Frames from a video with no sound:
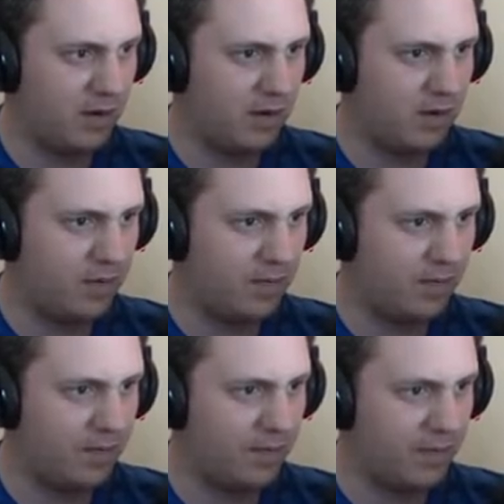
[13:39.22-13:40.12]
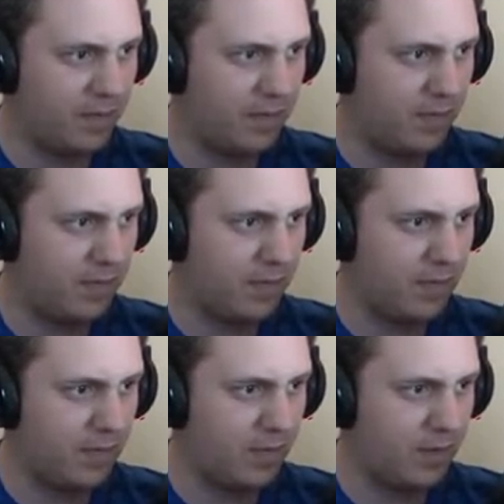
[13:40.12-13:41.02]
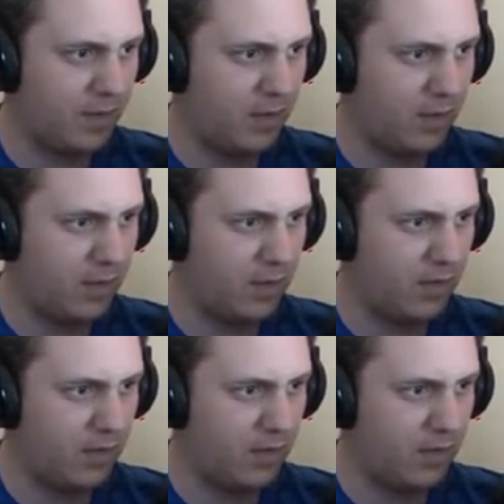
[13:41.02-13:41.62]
[no speech]